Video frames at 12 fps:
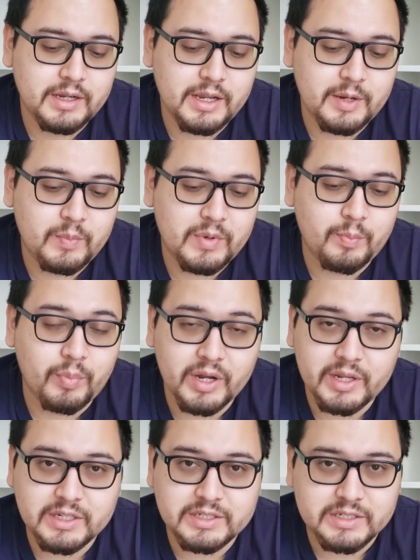in my
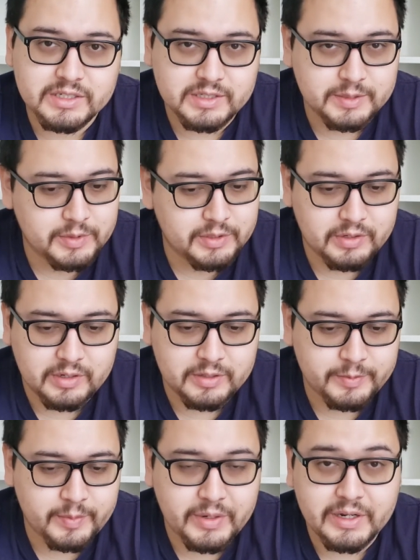buddy system, you
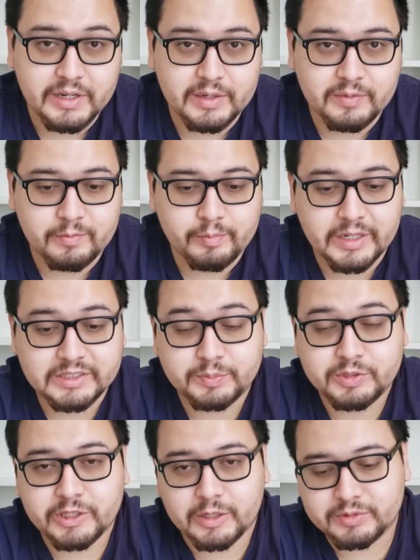know, my my
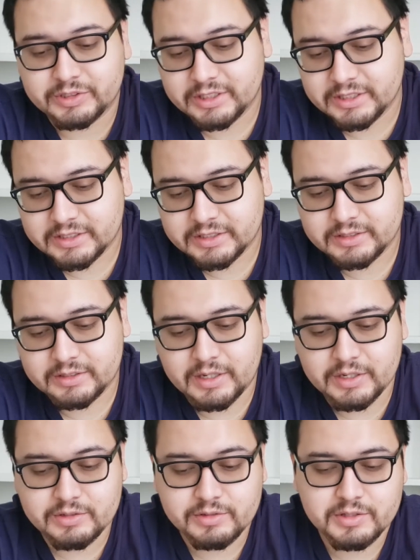top six that I
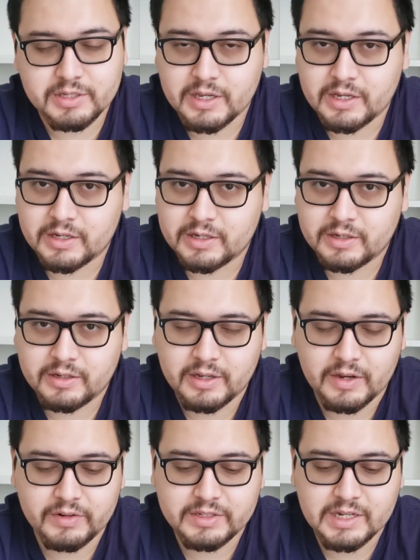used to take
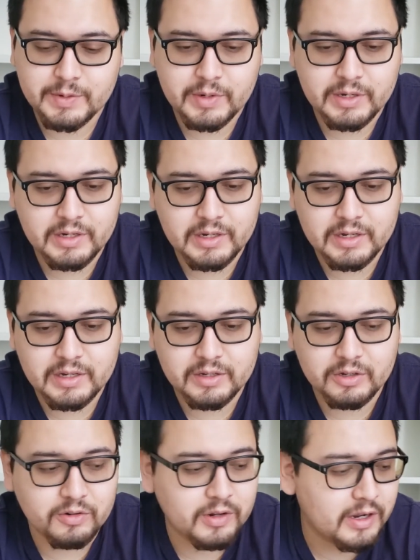every time I, I
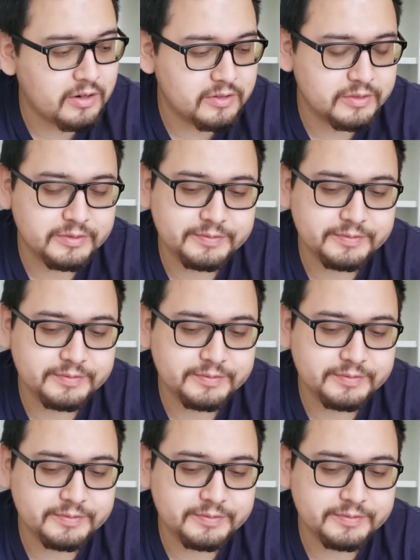go out